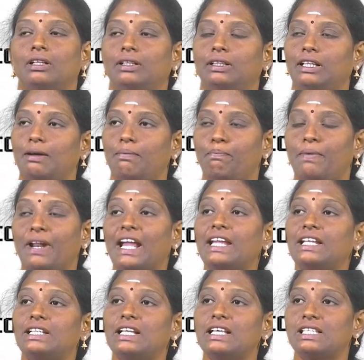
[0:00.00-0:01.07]
The
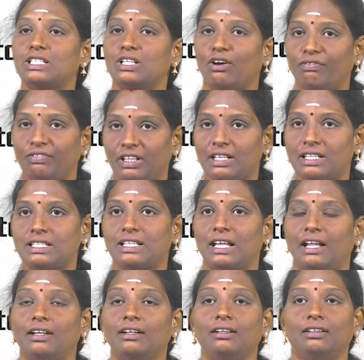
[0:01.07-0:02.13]
brightness of the
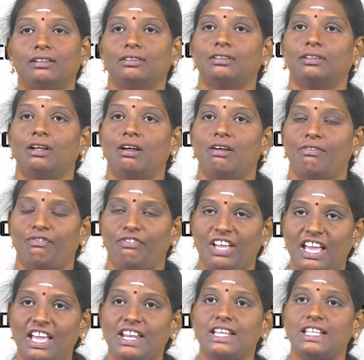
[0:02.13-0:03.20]
sun
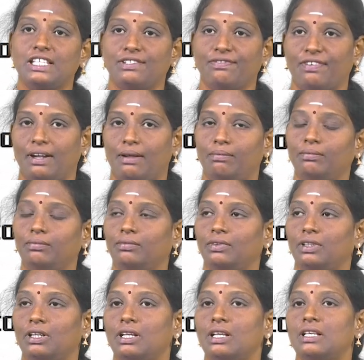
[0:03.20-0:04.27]
varies from
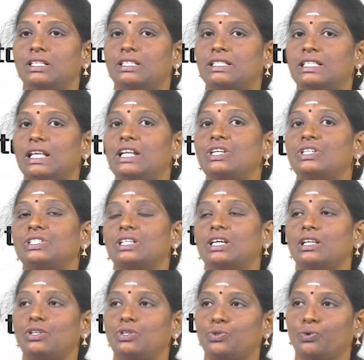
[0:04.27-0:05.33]

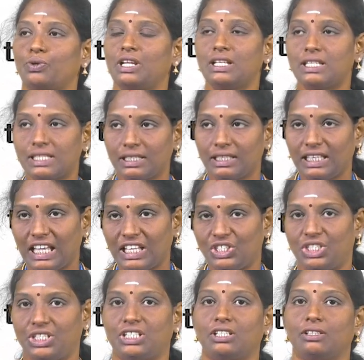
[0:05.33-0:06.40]
center to its
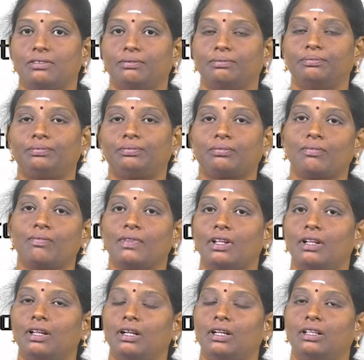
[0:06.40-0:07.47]
edge.
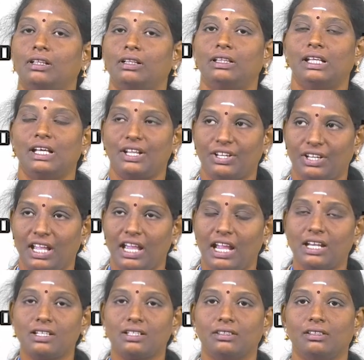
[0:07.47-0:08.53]
The
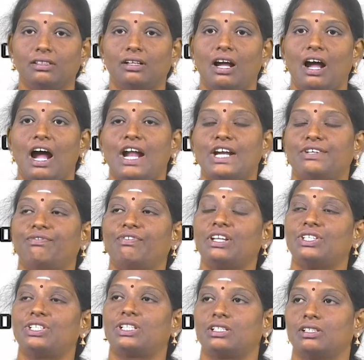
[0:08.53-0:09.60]
rate at
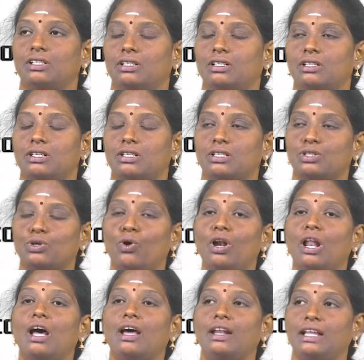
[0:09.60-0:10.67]
which
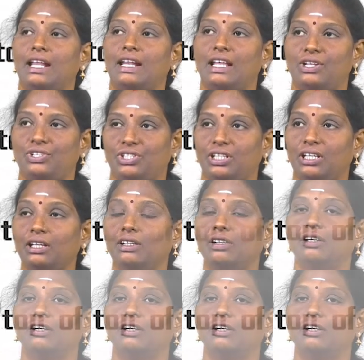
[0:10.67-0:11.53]
solar energy